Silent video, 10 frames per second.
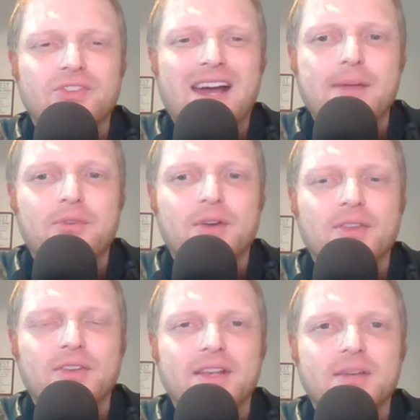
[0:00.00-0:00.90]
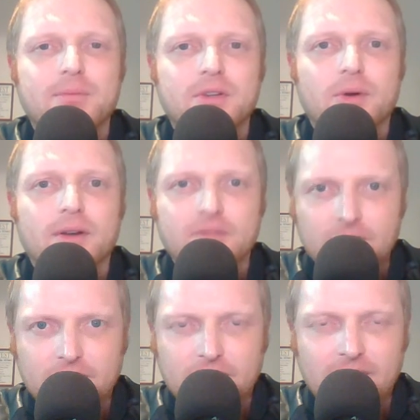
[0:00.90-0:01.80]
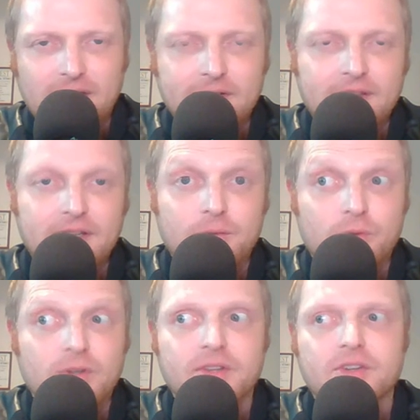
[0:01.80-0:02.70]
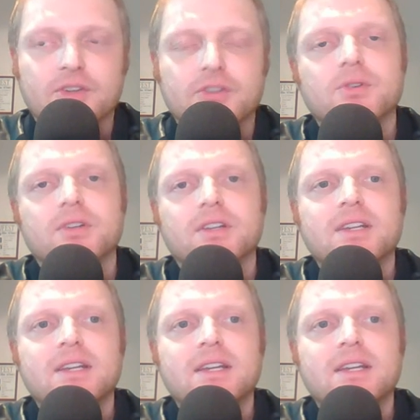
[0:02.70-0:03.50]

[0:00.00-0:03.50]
time throughout the day to be grateful for everything really you're doing.